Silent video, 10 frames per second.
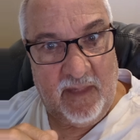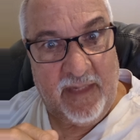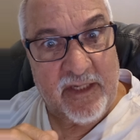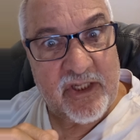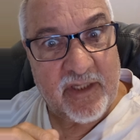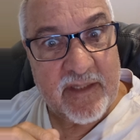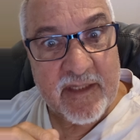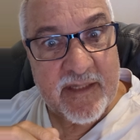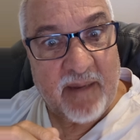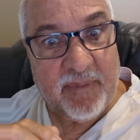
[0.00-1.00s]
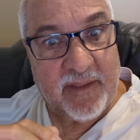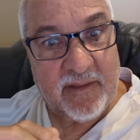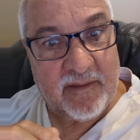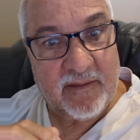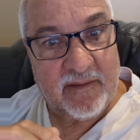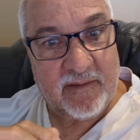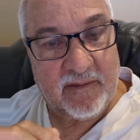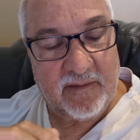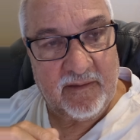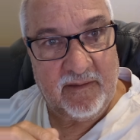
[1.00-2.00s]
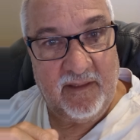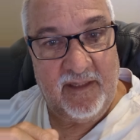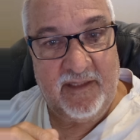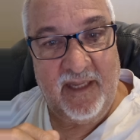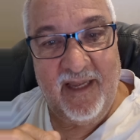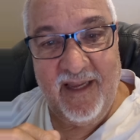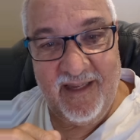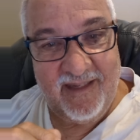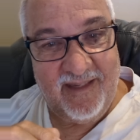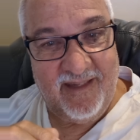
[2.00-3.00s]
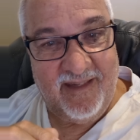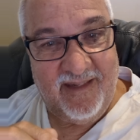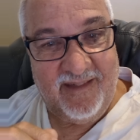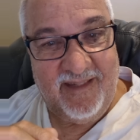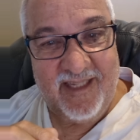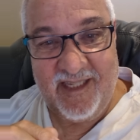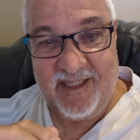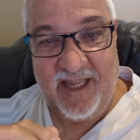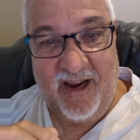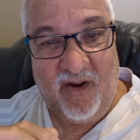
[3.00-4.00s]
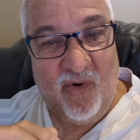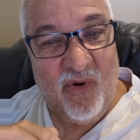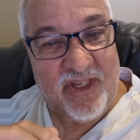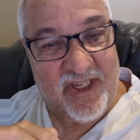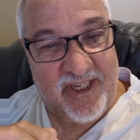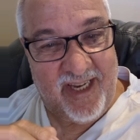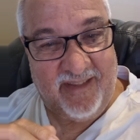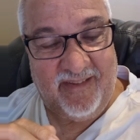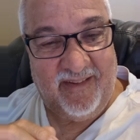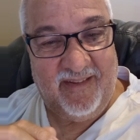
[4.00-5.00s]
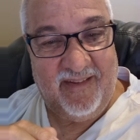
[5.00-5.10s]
And this shit ain't stopping. They said, ah, this is a good shit.